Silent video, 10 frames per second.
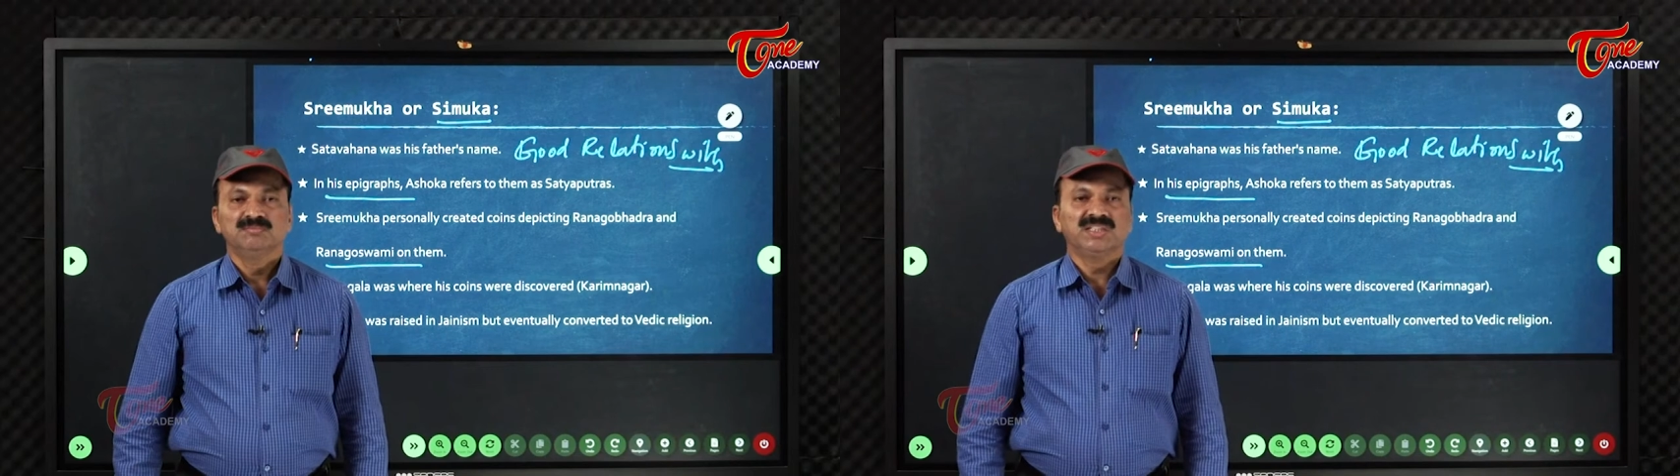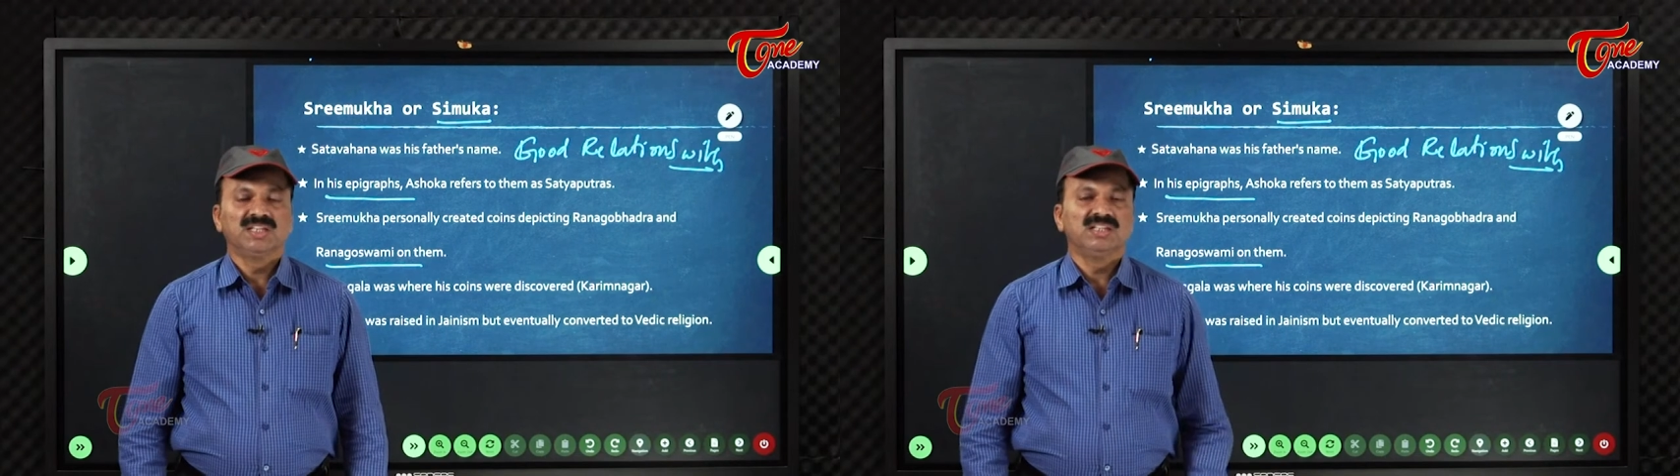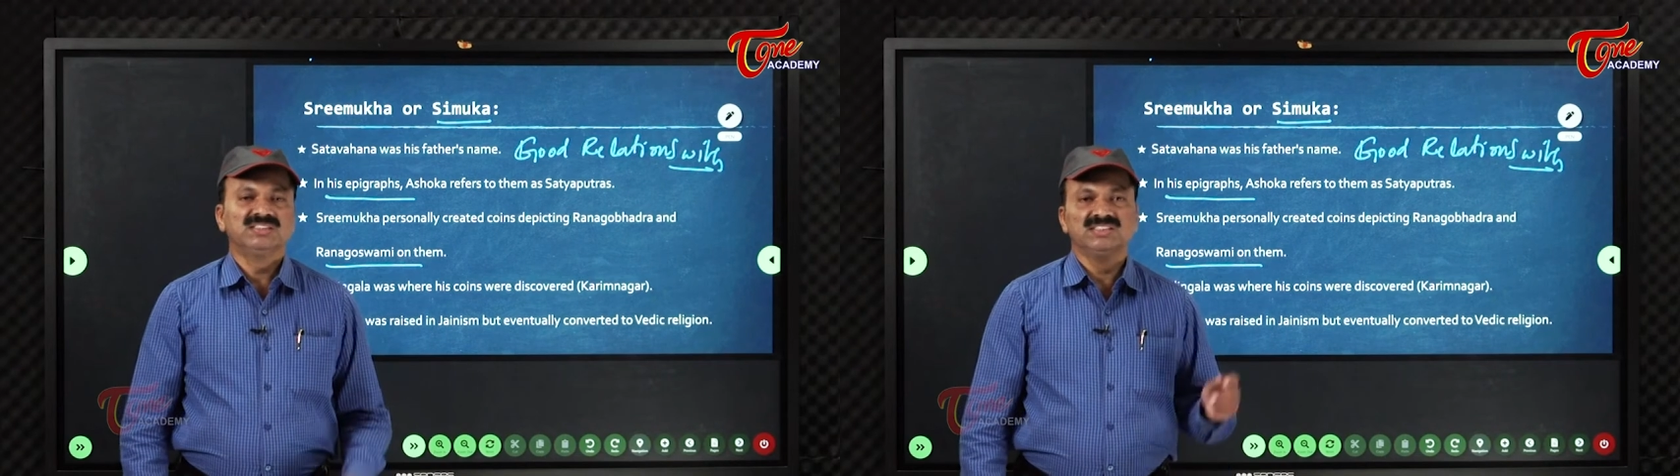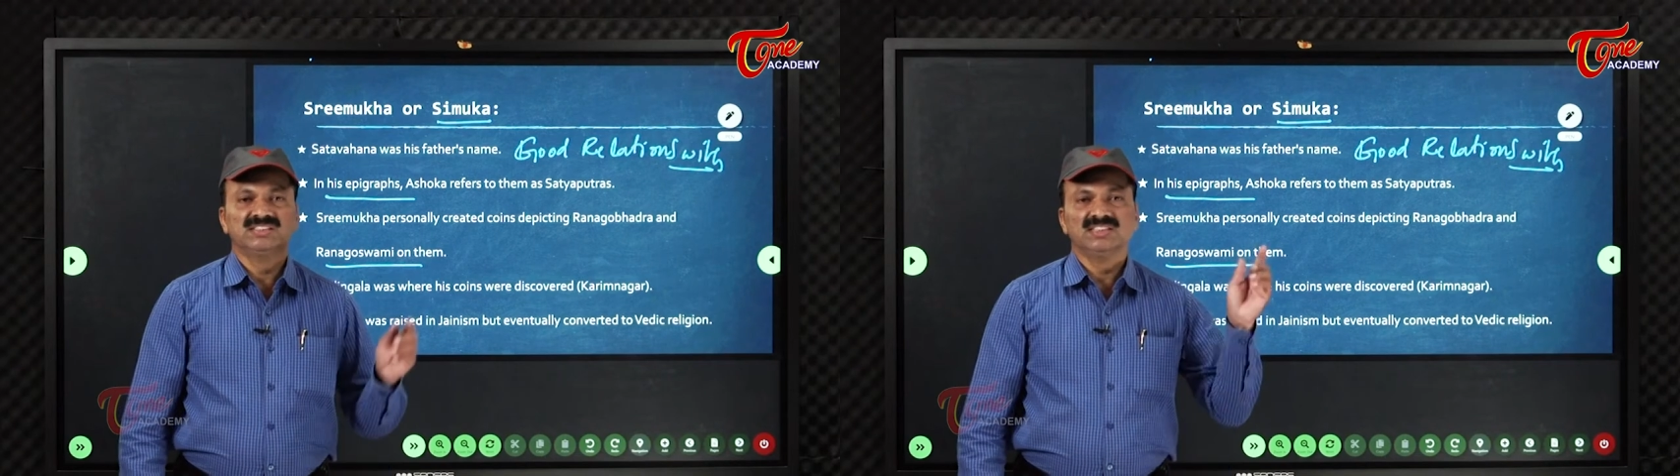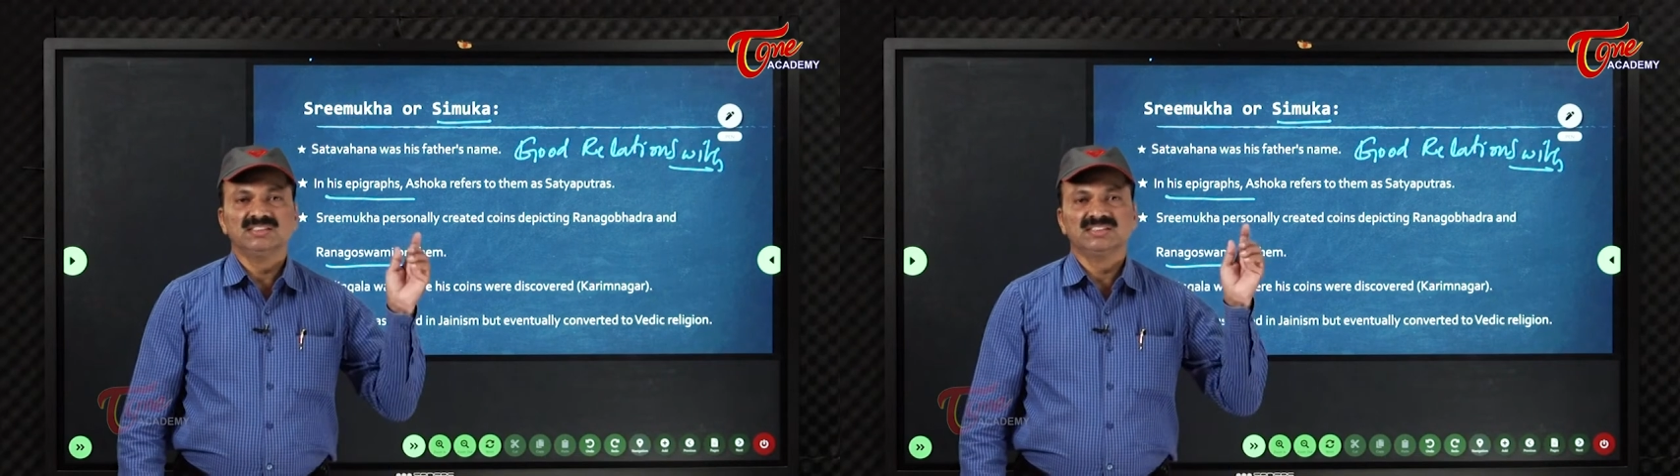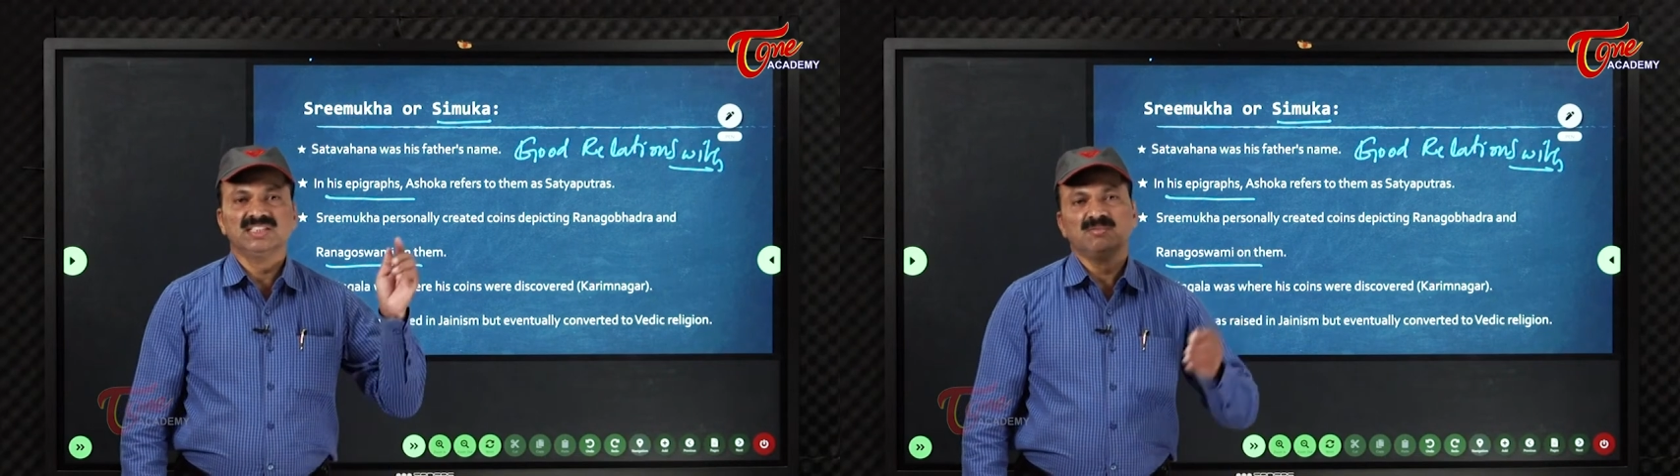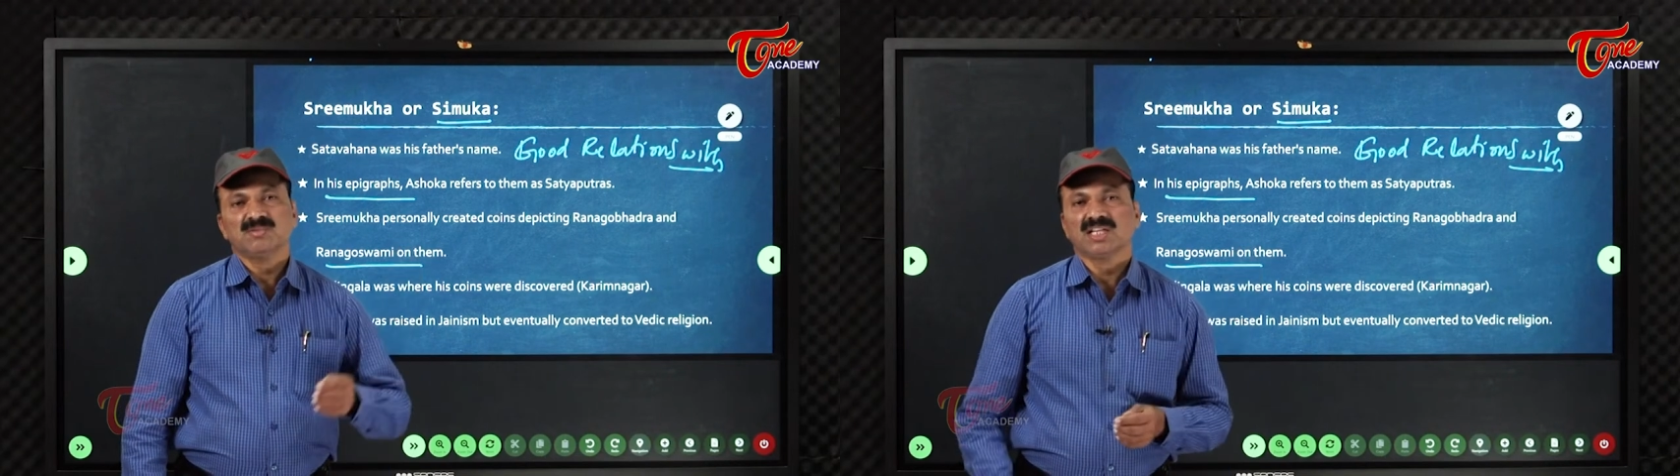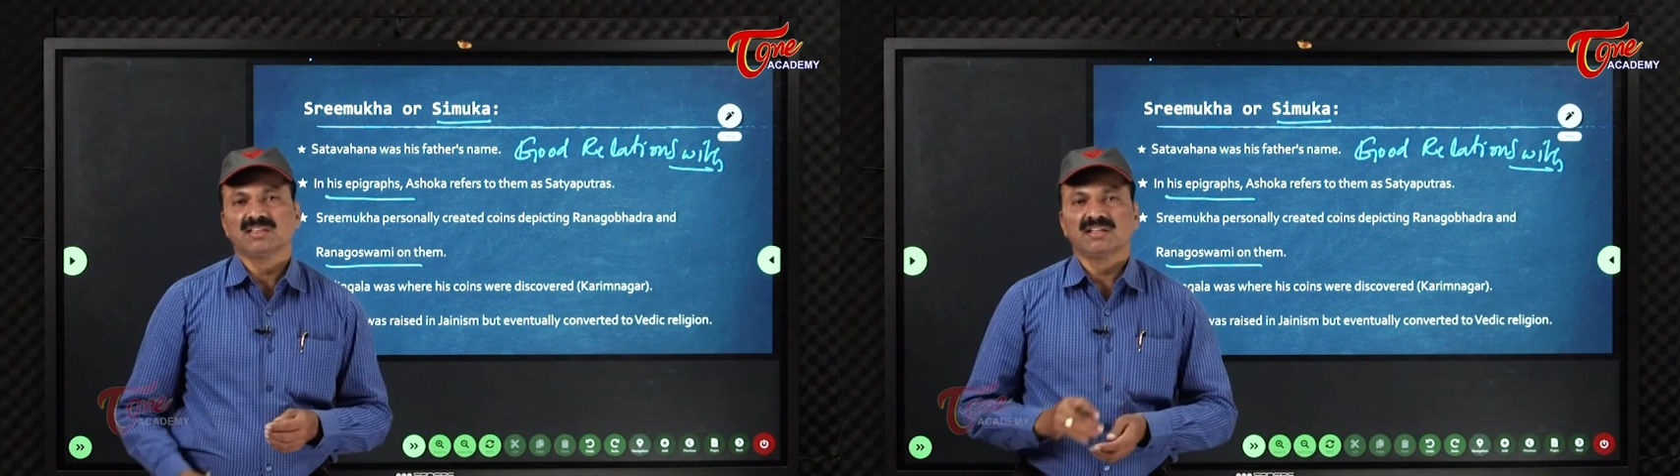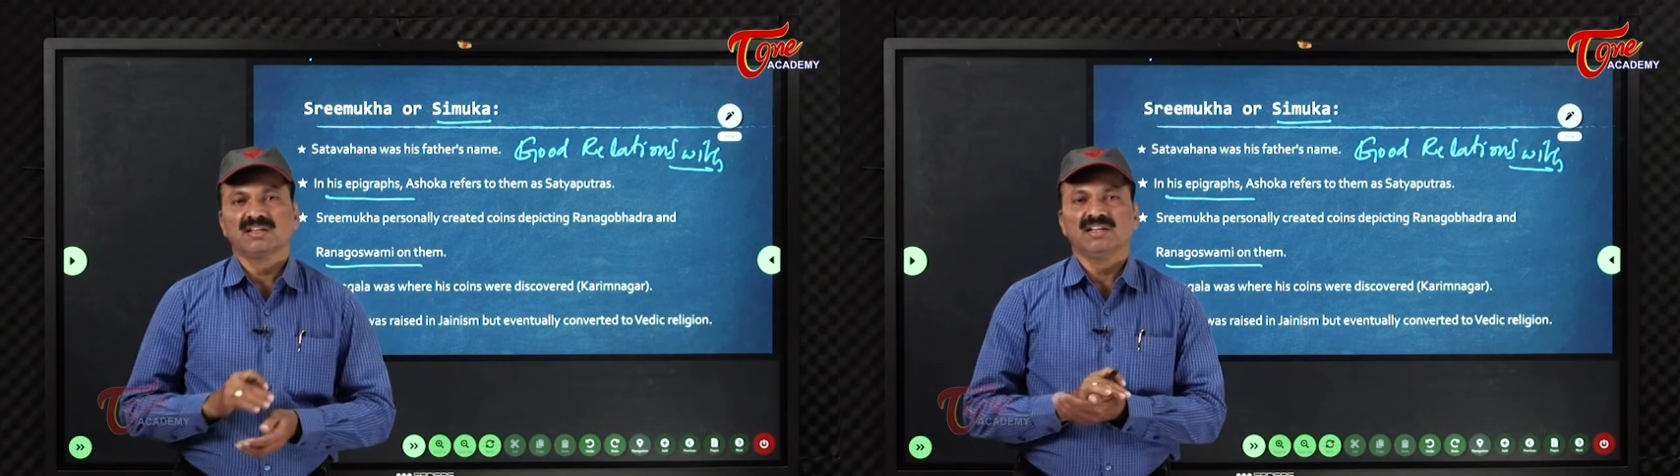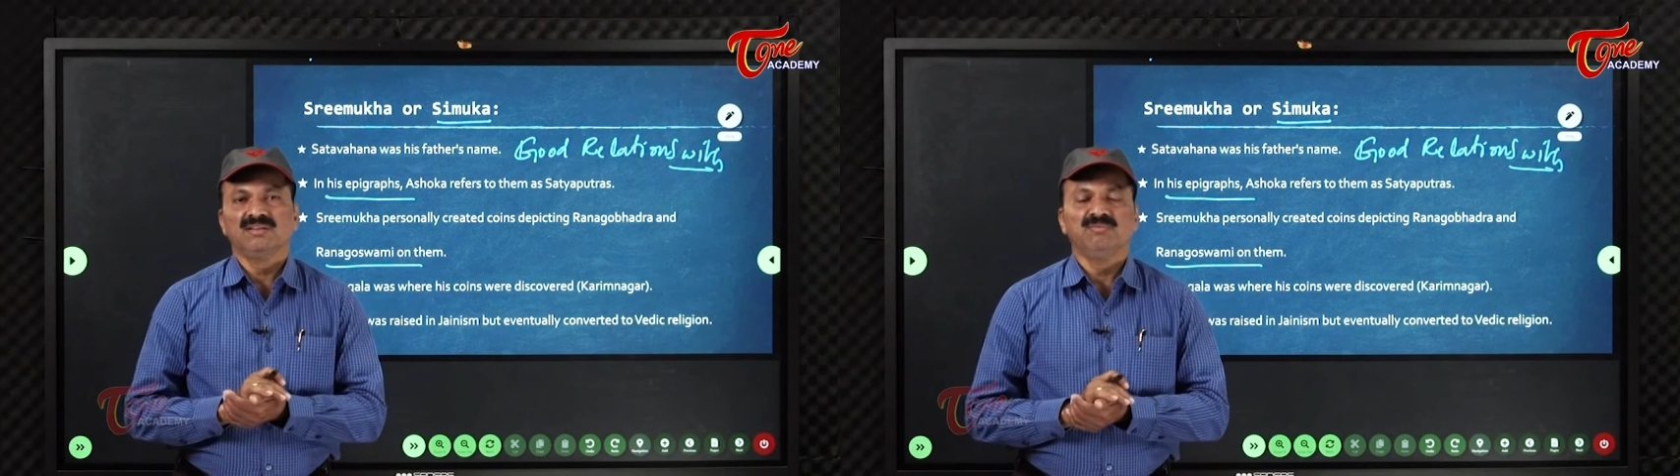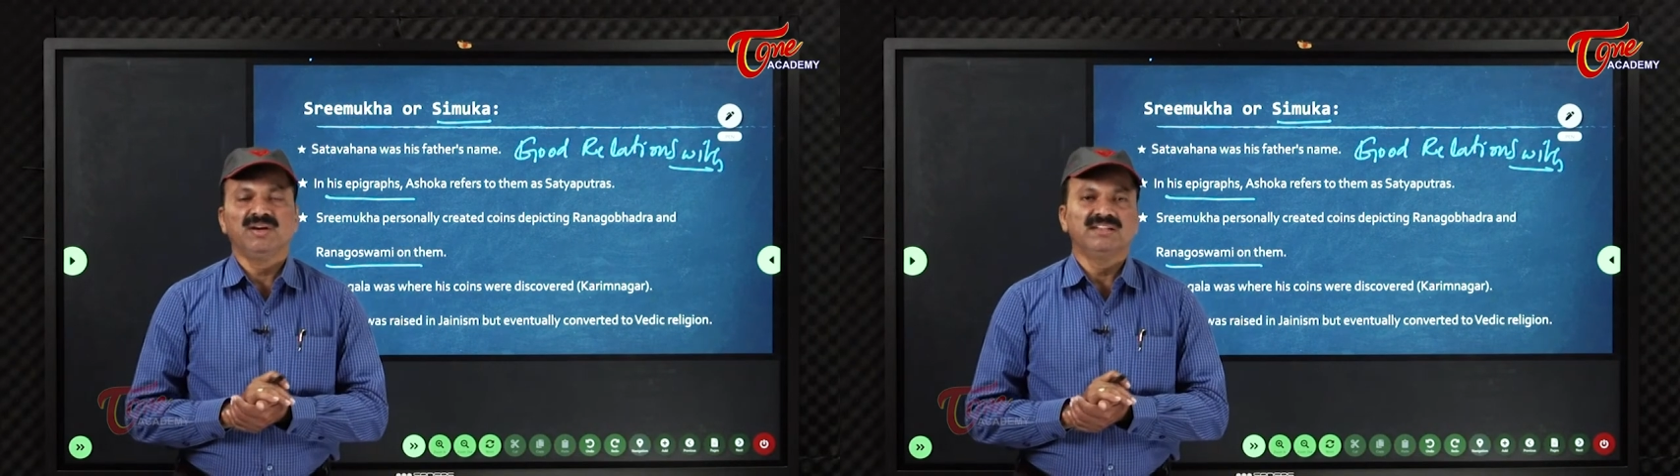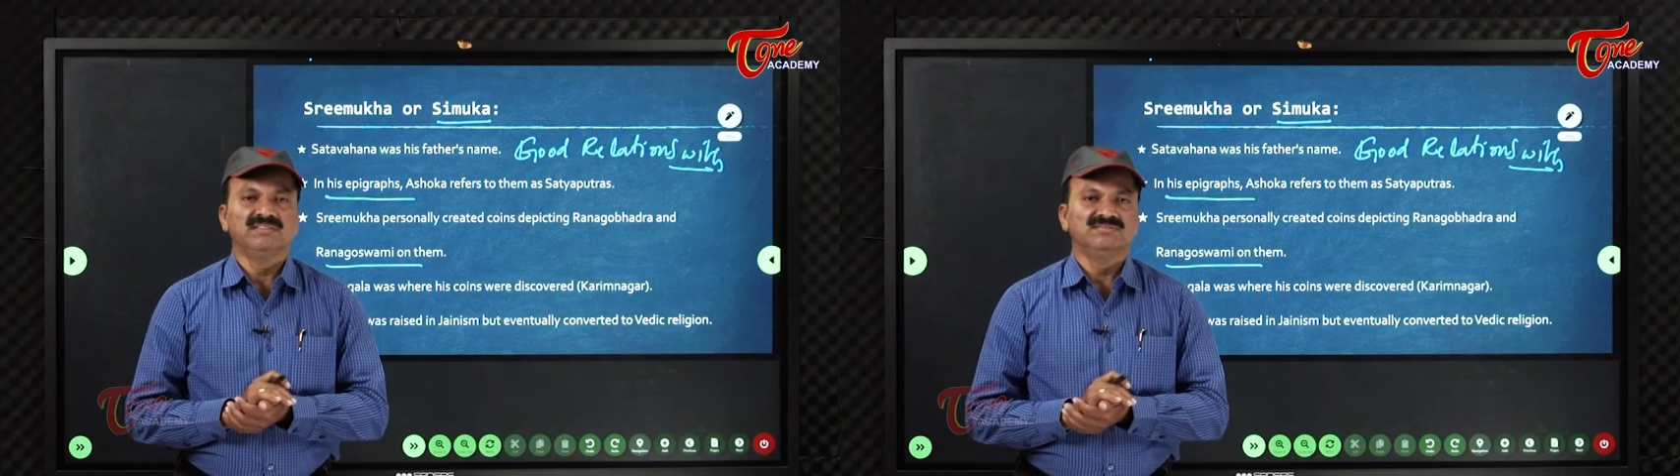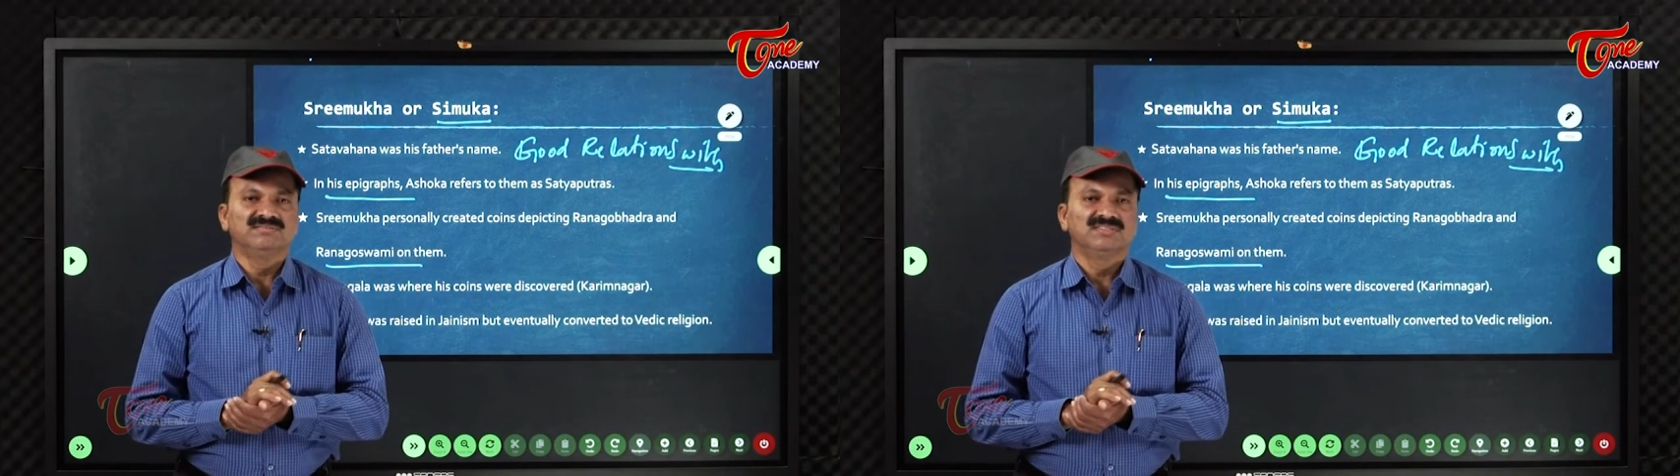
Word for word: because his son's name Shatakarni 1